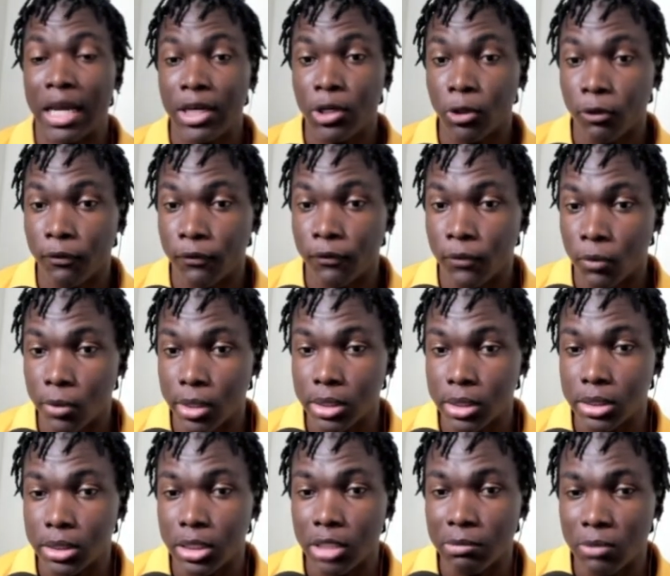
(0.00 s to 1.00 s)
you're
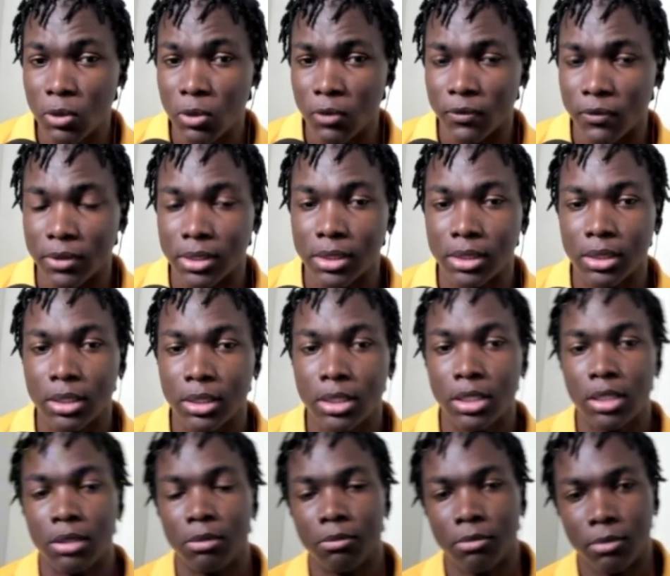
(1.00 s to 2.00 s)
forcing moves.
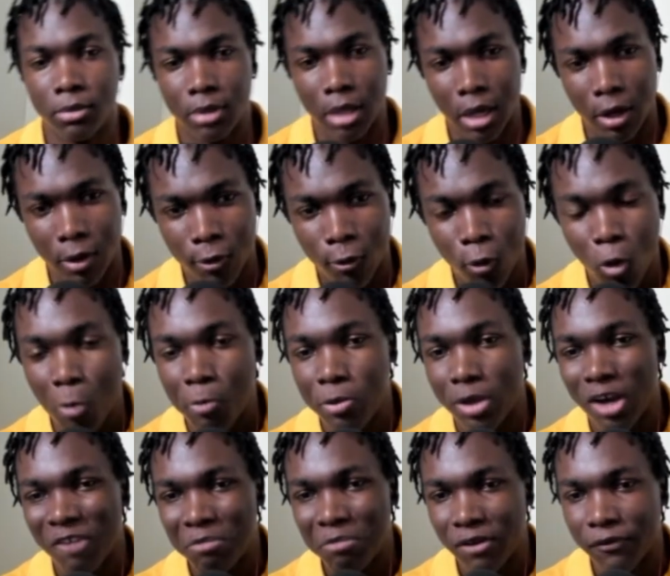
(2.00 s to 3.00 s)
I hope you
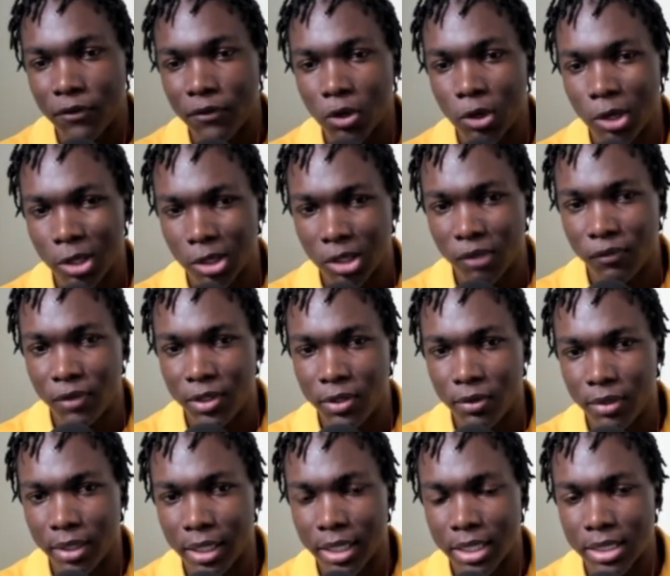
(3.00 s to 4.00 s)
have been following the
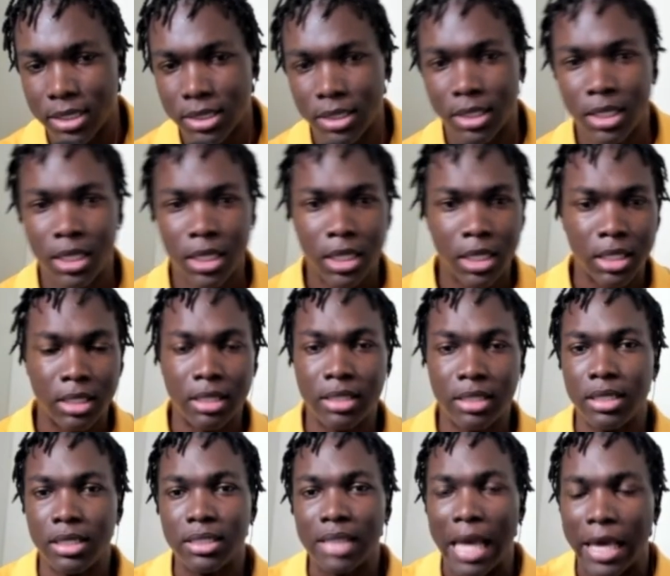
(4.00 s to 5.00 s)
video, guys.
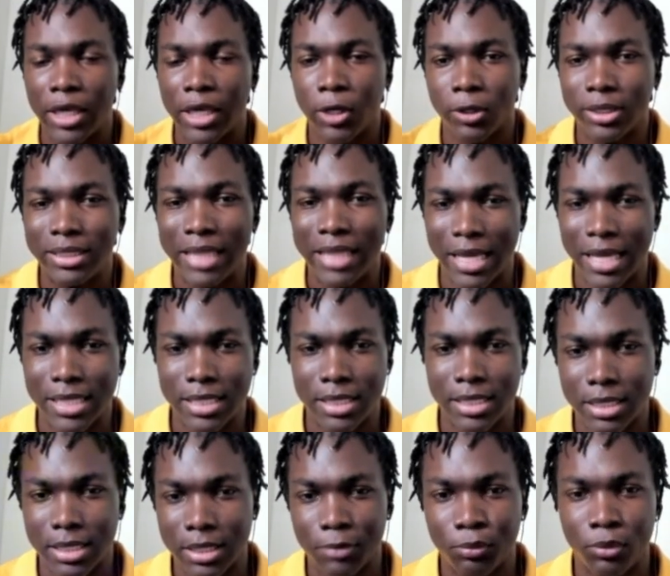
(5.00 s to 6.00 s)
This is like your
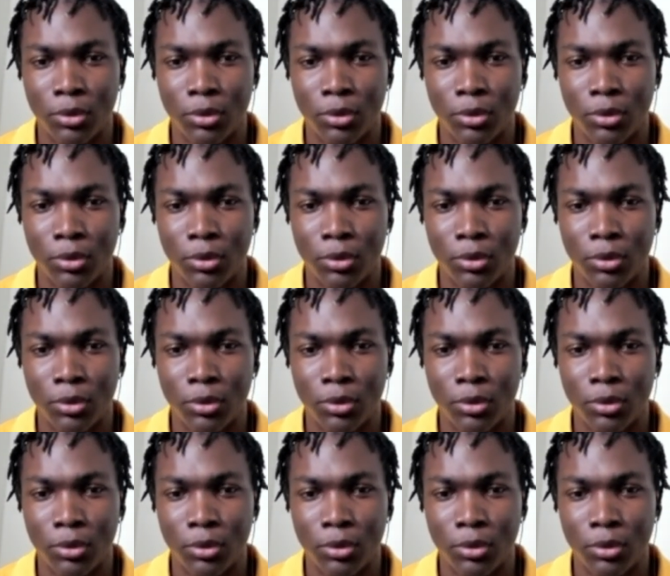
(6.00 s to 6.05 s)
test.